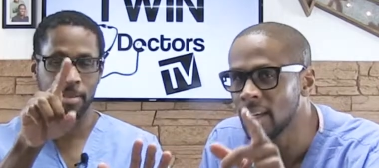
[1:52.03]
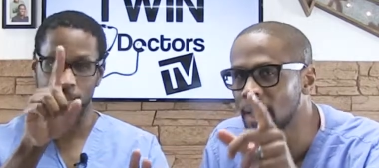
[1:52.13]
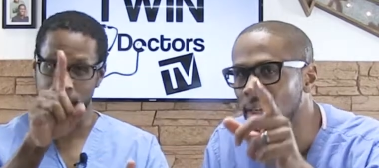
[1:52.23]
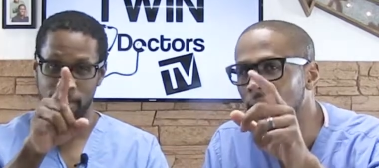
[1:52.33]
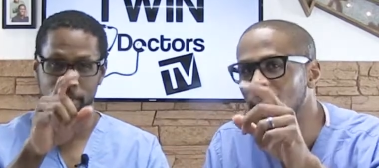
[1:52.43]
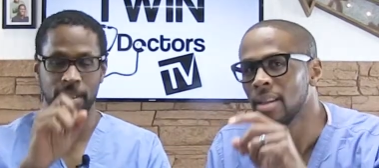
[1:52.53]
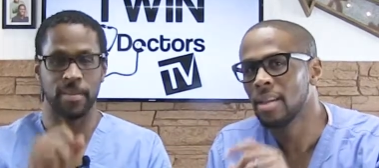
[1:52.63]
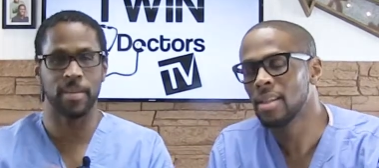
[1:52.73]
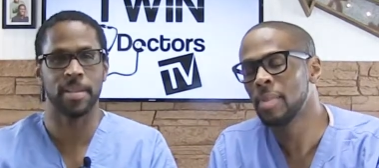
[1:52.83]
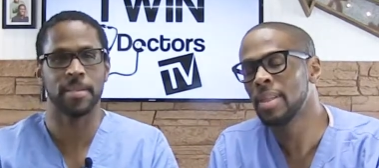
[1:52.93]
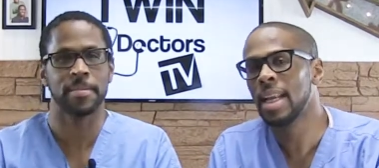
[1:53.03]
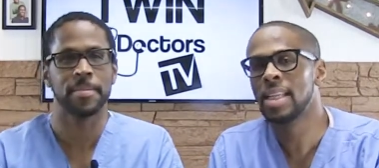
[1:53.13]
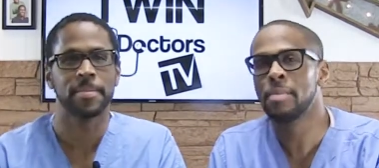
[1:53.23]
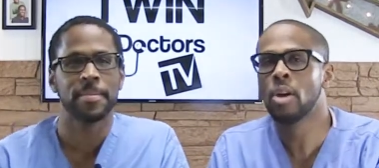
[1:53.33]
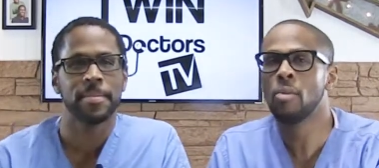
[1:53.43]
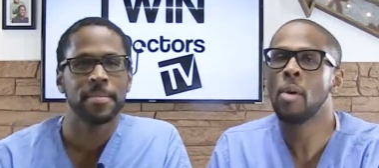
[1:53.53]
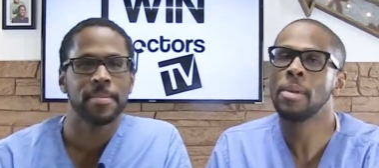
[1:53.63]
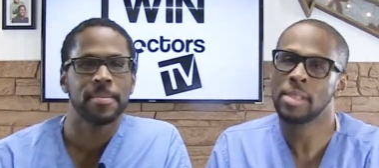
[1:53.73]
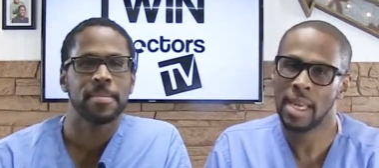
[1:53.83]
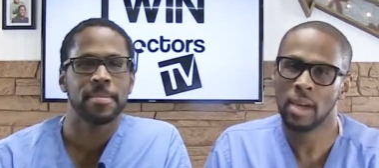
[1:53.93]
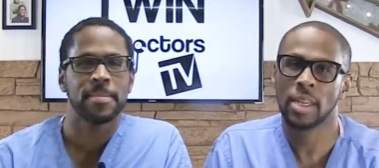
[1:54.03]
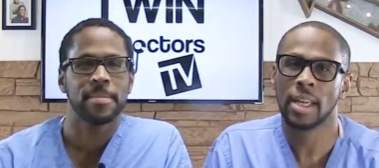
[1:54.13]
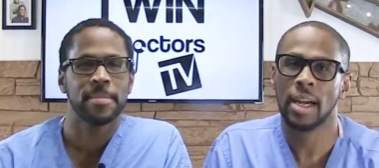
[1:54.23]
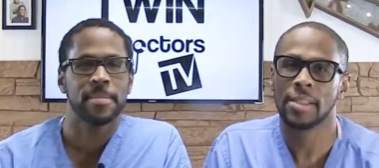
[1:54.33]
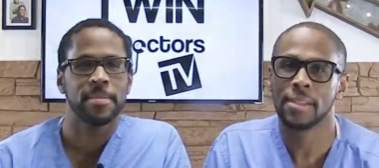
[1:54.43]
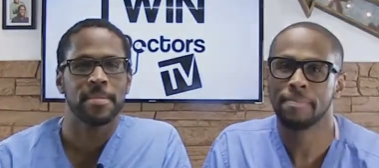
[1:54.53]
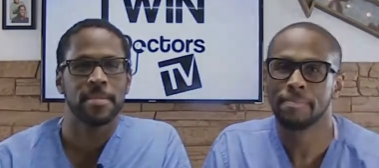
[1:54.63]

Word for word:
Speaker 1: Twin Doctors. TV. This has been today's Medical Moment. Stay healthy, guys.